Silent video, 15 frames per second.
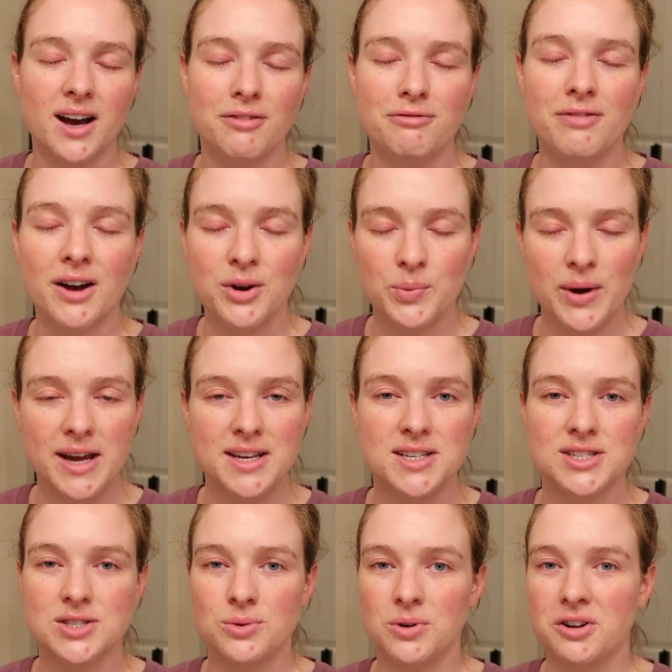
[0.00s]
a fun way to
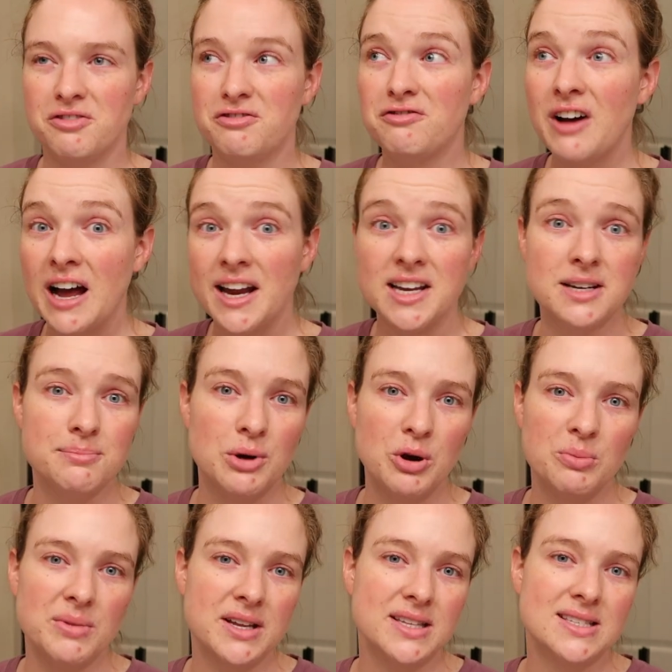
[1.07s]
sort of find
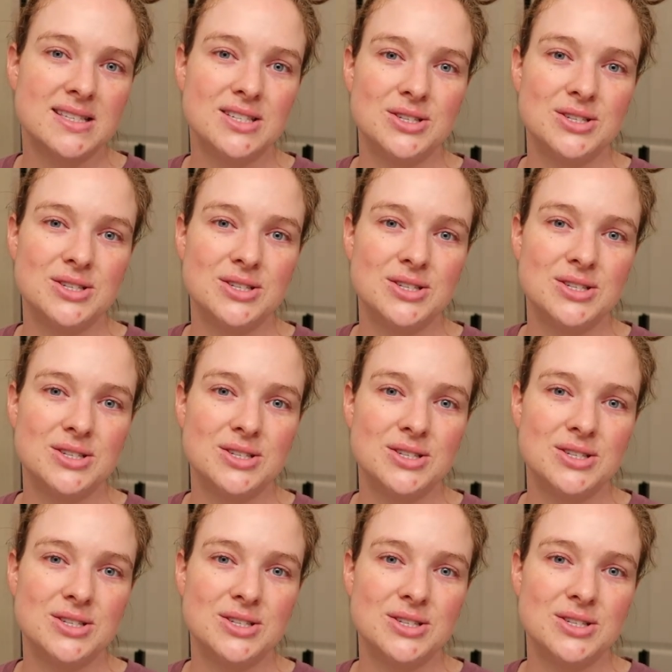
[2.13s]
moments